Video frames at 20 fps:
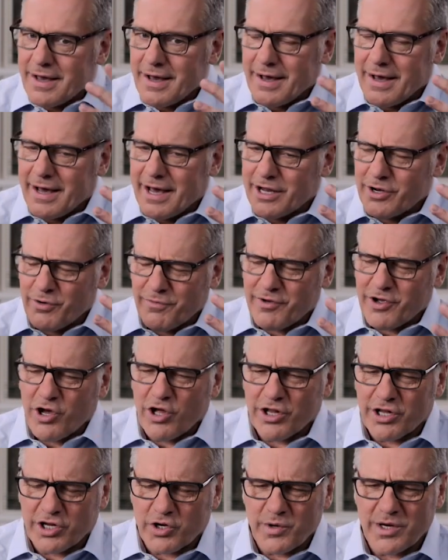Uh, I don't know if I
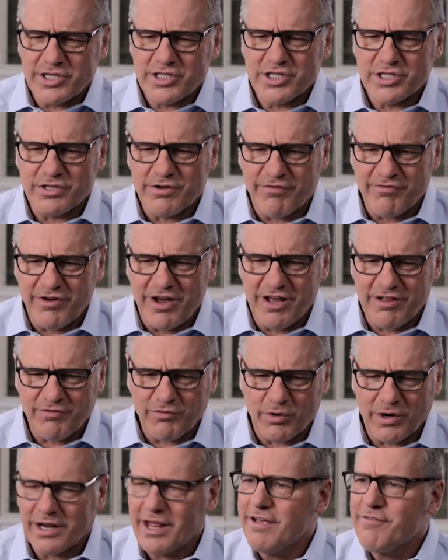call it crisis of faith
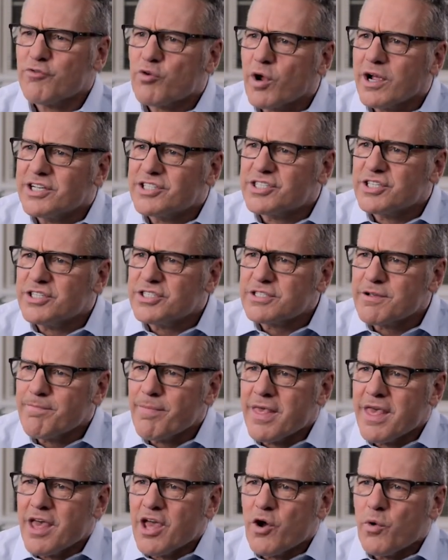or a life crisis,
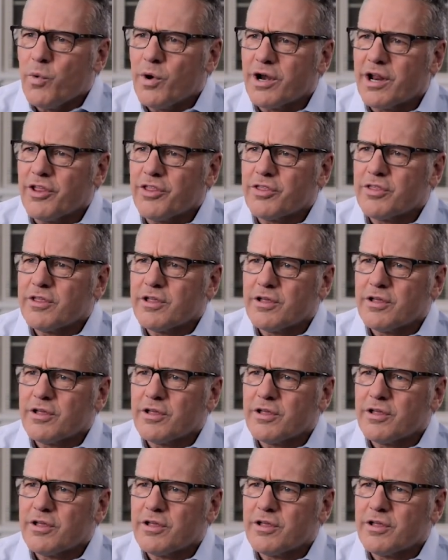when a,